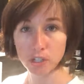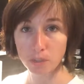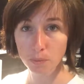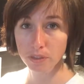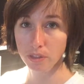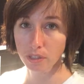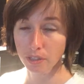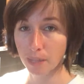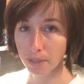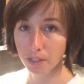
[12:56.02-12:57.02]
chicken with the
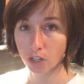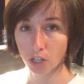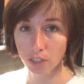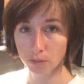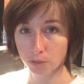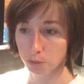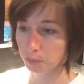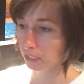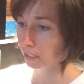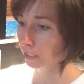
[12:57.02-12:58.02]
lemon, garlic,
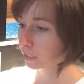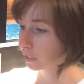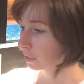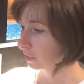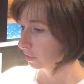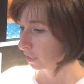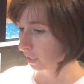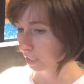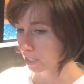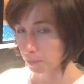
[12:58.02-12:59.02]
rosemary,
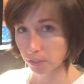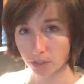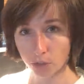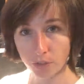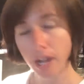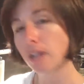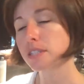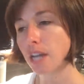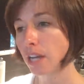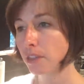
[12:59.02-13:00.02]
sprinkle it over the
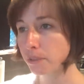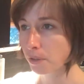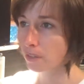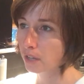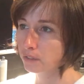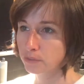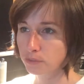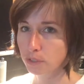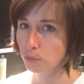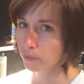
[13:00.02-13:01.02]
outside, throw oven
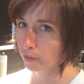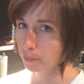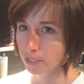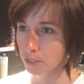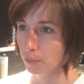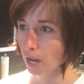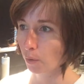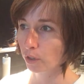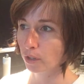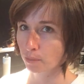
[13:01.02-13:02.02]
for 45 minutes to an
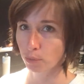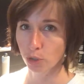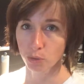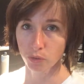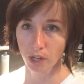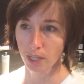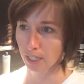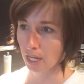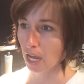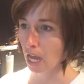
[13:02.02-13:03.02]
hour, and boom, you've got
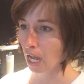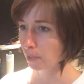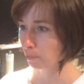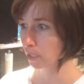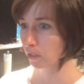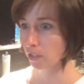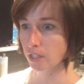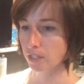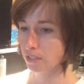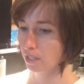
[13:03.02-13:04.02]
like a hot meal
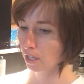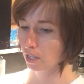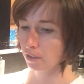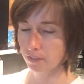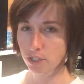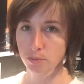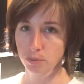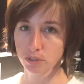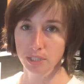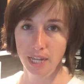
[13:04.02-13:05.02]
that's
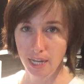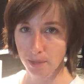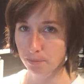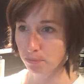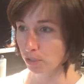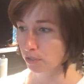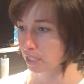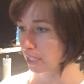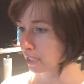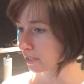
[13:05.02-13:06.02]
vegetables and
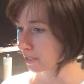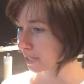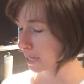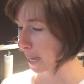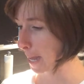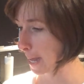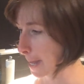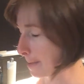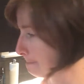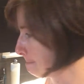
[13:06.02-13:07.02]
proteins.
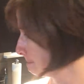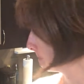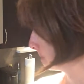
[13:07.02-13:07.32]
And